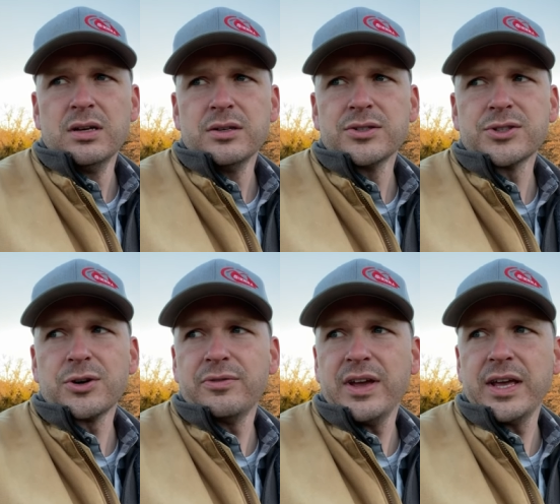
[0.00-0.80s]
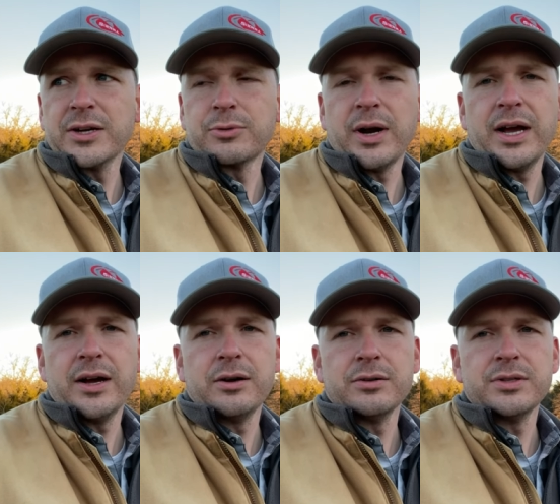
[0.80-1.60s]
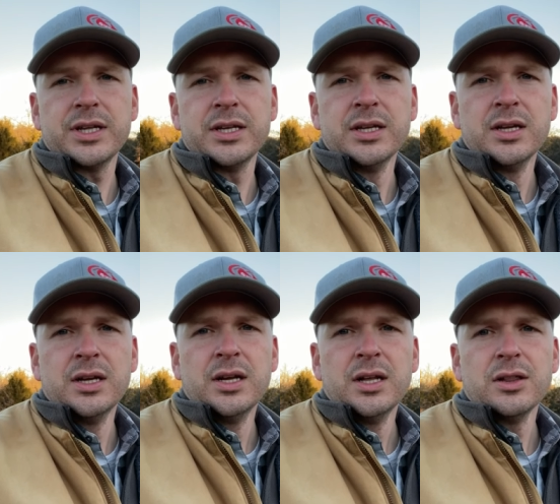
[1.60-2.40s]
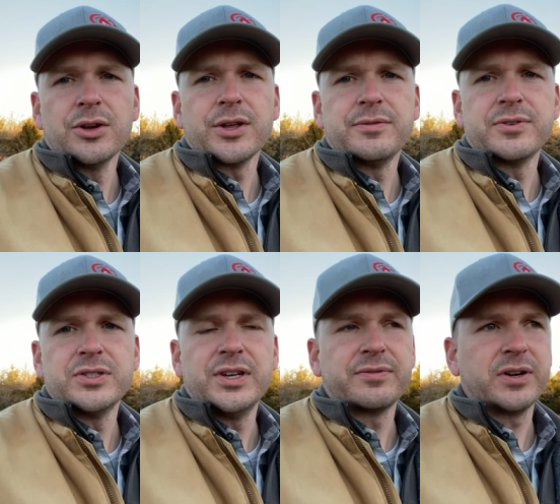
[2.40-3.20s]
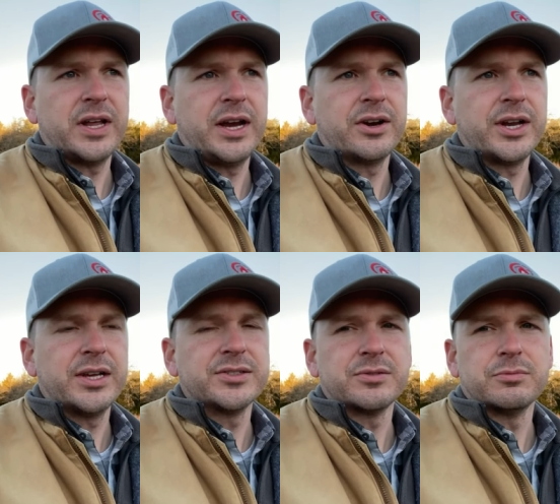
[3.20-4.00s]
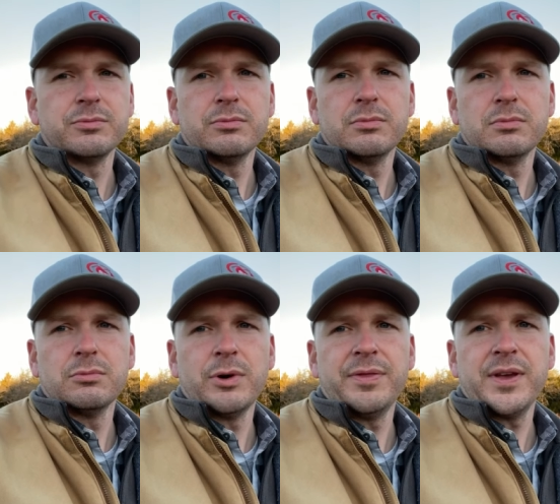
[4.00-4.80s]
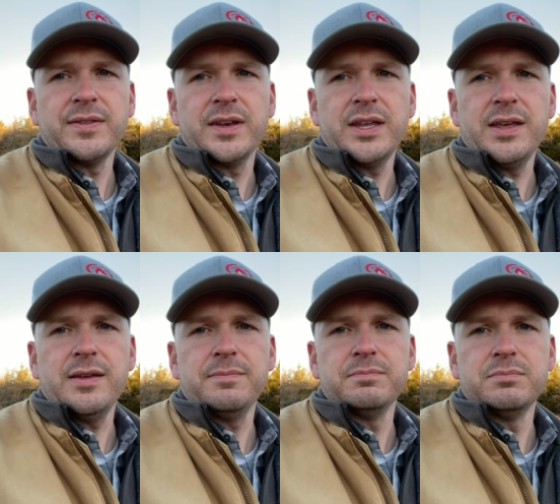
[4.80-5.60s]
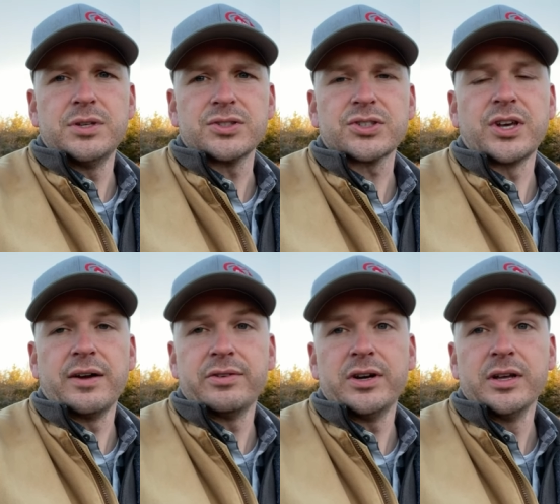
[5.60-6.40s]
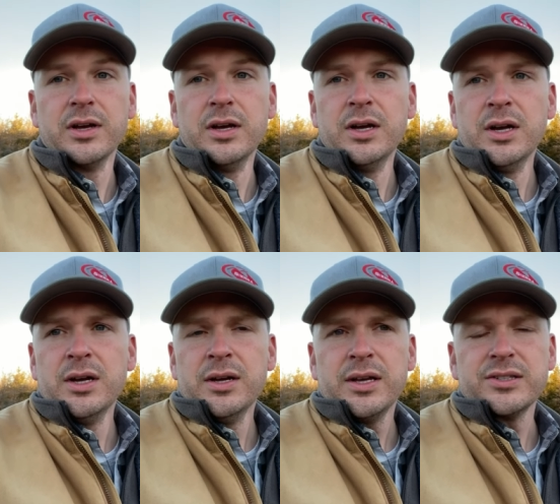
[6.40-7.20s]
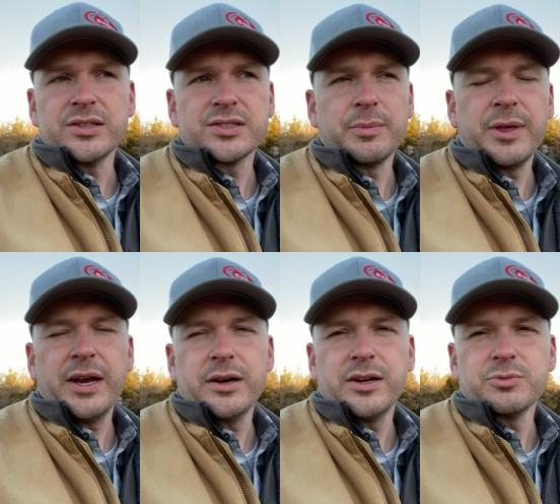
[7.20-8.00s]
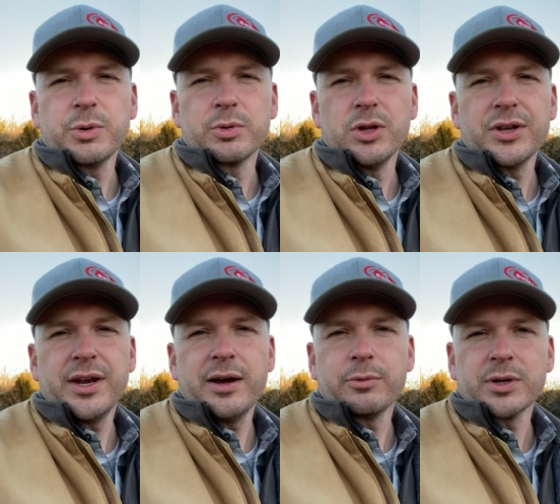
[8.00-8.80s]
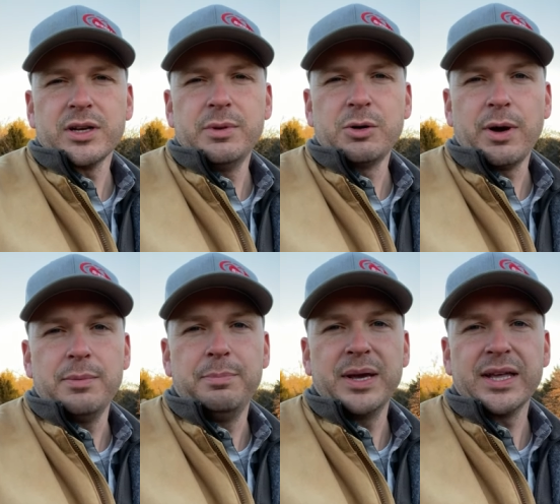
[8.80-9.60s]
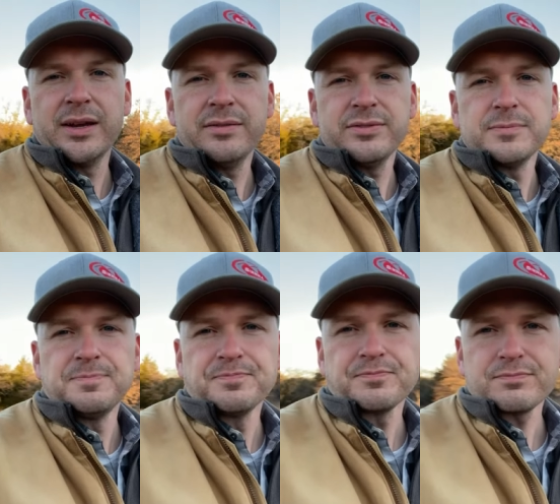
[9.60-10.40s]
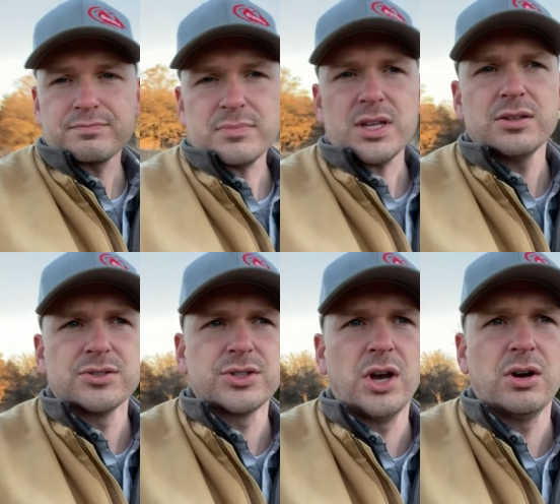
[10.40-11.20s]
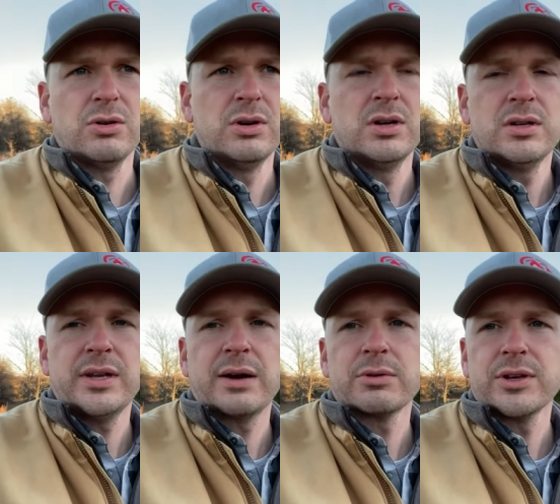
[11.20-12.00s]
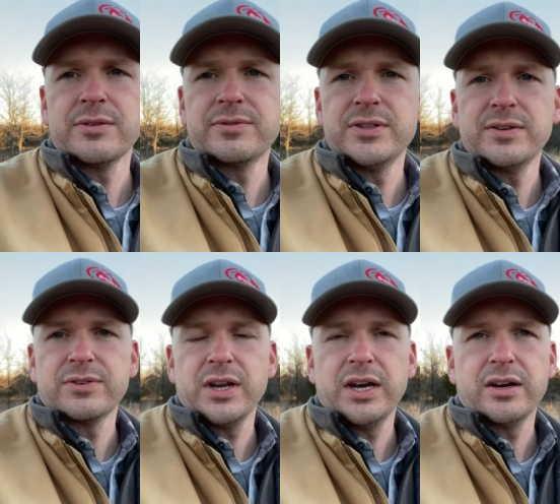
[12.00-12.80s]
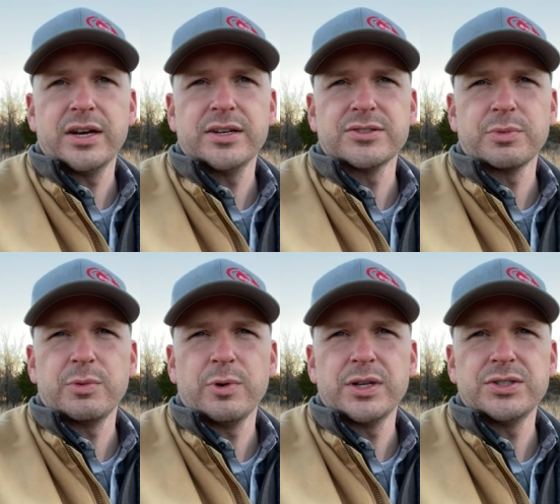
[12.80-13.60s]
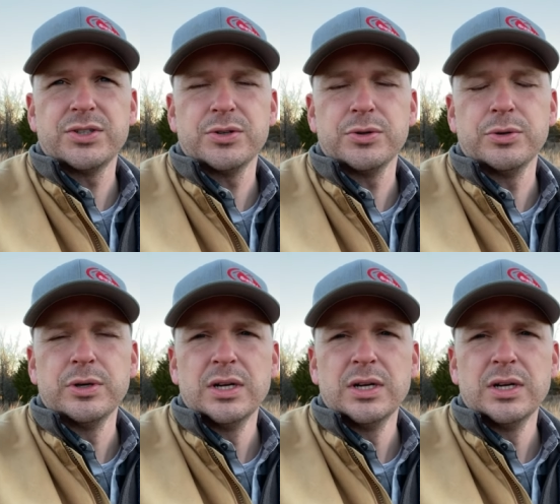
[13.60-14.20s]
surveying around and looking for different areas, and one thing that he discovered is that some of the areas we were looking at weren't going to be quite big enough. So now we're looking for different areas, and we want to,